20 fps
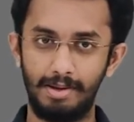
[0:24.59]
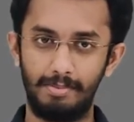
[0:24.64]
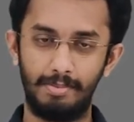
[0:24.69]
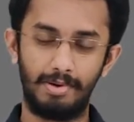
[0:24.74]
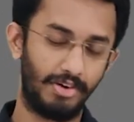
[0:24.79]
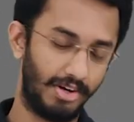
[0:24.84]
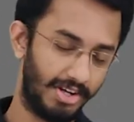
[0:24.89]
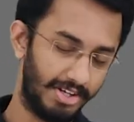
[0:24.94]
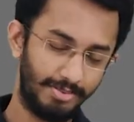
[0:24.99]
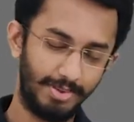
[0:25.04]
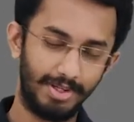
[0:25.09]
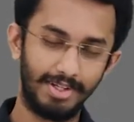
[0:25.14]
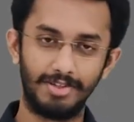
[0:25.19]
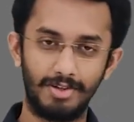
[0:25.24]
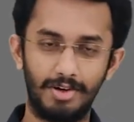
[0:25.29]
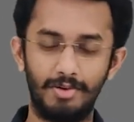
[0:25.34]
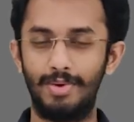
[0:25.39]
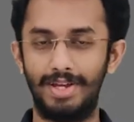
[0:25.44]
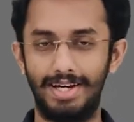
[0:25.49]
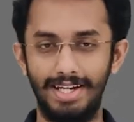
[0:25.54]
But trust me, it is
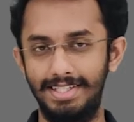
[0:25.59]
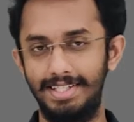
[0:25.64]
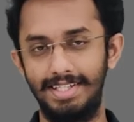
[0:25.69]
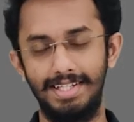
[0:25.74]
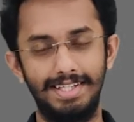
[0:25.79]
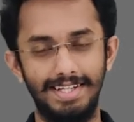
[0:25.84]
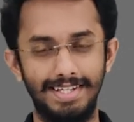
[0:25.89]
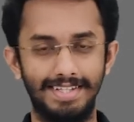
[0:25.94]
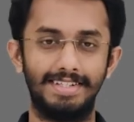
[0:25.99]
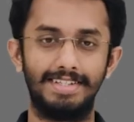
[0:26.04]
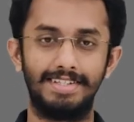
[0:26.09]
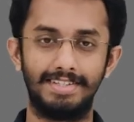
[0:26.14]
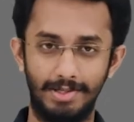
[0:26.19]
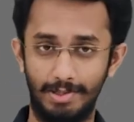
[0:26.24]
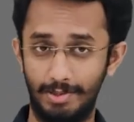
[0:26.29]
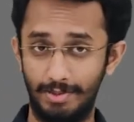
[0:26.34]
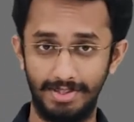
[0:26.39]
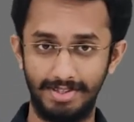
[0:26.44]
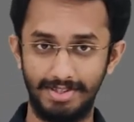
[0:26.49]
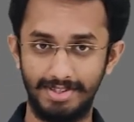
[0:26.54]
not very geeky as it
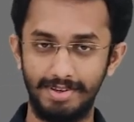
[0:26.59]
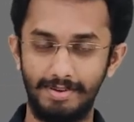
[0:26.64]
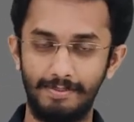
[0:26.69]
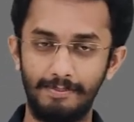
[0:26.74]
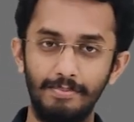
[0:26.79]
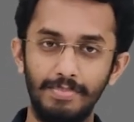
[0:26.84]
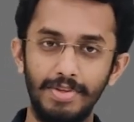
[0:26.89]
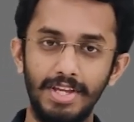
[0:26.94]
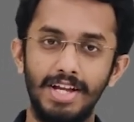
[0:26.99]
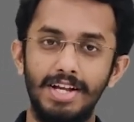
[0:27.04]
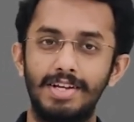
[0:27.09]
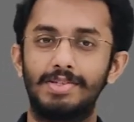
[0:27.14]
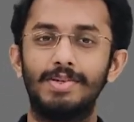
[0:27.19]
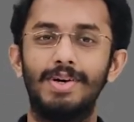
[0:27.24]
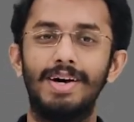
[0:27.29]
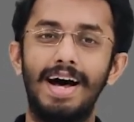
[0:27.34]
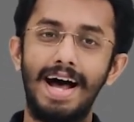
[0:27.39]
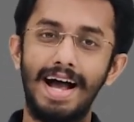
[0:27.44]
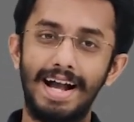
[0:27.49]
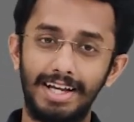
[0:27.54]
sounds.
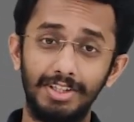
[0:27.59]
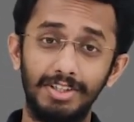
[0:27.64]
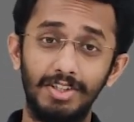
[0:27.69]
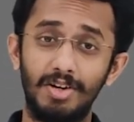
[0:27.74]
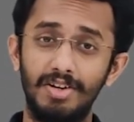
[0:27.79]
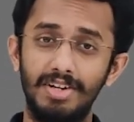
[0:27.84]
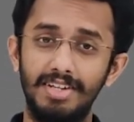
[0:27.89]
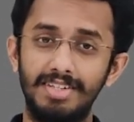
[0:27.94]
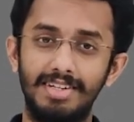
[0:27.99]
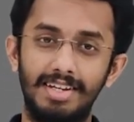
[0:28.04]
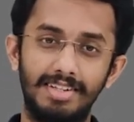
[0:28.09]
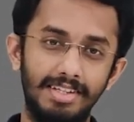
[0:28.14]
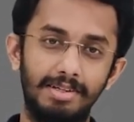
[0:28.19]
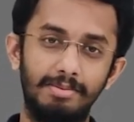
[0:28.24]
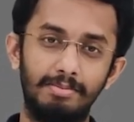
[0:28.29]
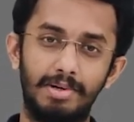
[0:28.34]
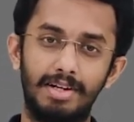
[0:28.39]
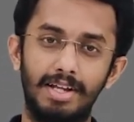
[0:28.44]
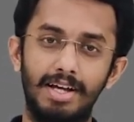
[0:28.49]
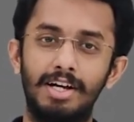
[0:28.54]
So a hackathon is
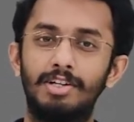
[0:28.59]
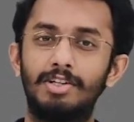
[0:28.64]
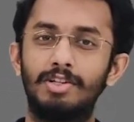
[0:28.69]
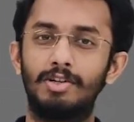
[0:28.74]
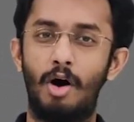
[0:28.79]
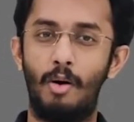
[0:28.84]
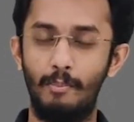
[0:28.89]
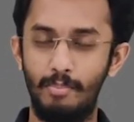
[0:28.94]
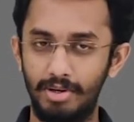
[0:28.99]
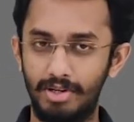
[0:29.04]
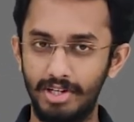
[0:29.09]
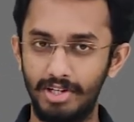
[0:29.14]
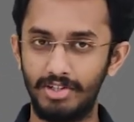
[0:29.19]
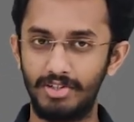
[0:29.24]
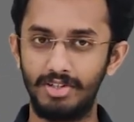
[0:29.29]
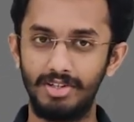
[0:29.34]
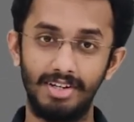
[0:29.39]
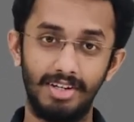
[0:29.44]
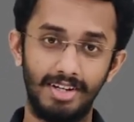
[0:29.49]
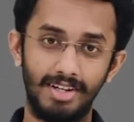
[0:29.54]
nothing but a
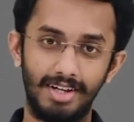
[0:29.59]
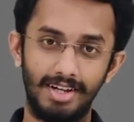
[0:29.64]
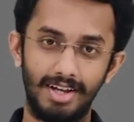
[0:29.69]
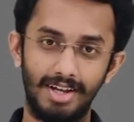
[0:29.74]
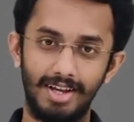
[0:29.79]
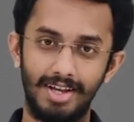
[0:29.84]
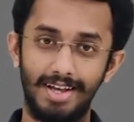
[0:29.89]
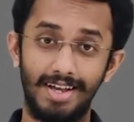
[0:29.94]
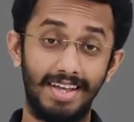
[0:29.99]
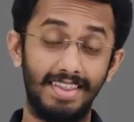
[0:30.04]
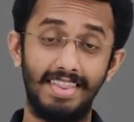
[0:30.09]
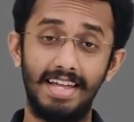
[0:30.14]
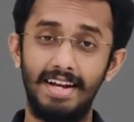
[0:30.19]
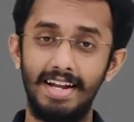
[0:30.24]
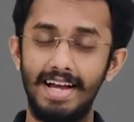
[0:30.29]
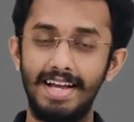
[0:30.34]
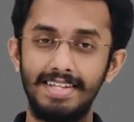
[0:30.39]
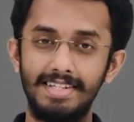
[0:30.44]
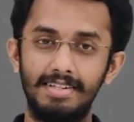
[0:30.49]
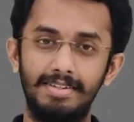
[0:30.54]
competition that
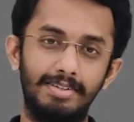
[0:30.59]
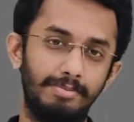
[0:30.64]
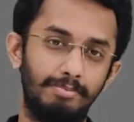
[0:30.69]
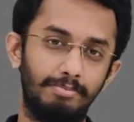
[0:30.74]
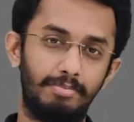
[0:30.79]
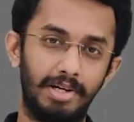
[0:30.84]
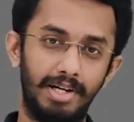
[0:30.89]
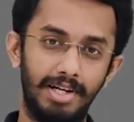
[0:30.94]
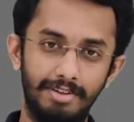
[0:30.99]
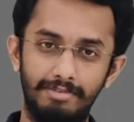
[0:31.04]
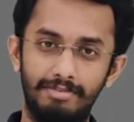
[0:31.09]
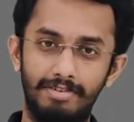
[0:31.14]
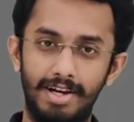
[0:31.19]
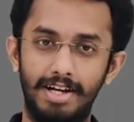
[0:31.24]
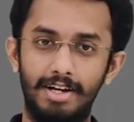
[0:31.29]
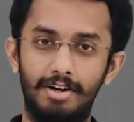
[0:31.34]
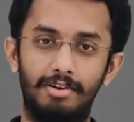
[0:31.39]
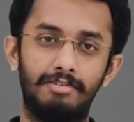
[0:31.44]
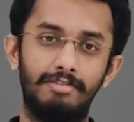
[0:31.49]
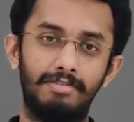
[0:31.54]
has a
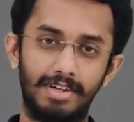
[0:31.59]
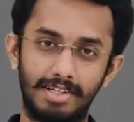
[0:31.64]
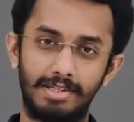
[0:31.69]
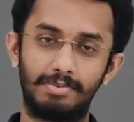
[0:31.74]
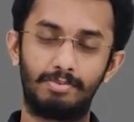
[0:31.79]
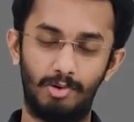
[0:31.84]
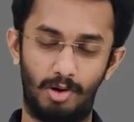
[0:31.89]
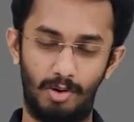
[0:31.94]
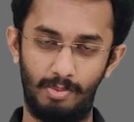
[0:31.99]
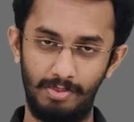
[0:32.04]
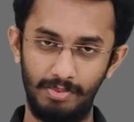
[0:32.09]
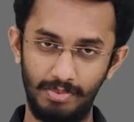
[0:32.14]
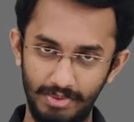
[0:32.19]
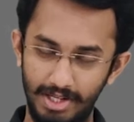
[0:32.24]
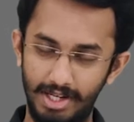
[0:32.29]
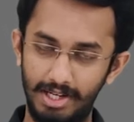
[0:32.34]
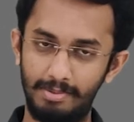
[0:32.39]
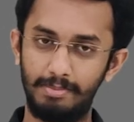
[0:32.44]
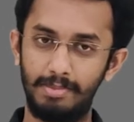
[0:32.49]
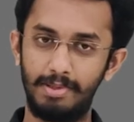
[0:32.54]
predefined or a fixed problem
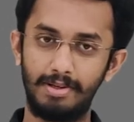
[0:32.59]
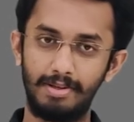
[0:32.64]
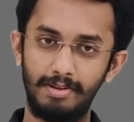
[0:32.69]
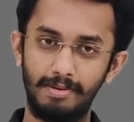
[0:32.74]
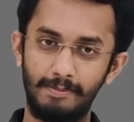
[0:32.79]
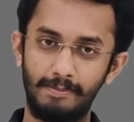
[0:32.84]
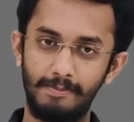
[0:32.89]
statement